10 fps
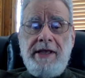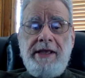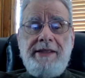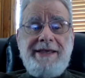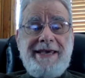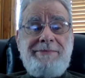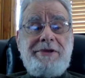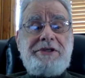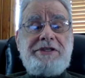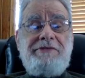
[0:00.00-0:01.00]
The image
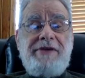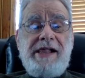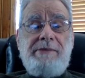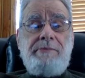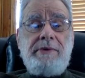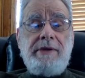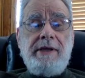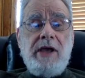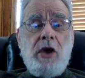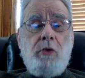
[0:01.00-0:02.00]
is developed
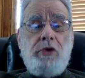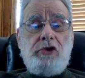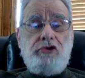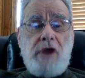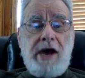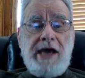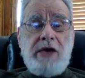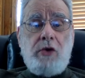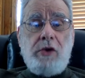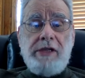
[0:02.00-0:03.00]
with dry
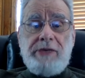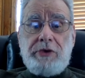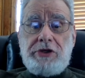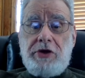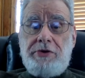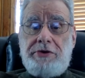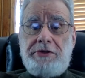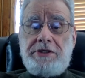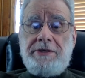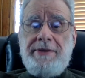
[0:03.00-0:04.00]
or liquid
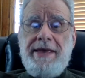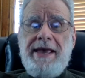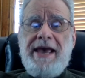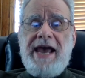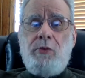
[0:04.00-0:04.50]
toners and